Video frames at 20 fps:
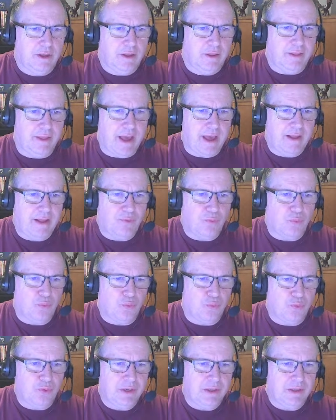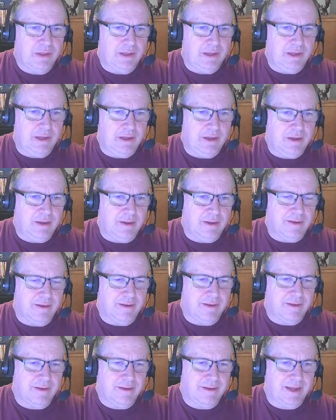That really
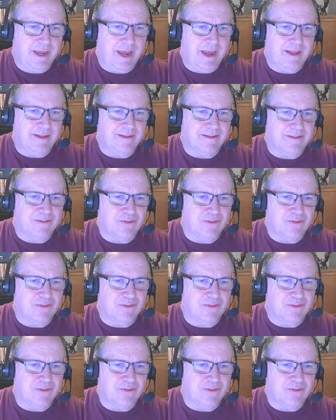gains its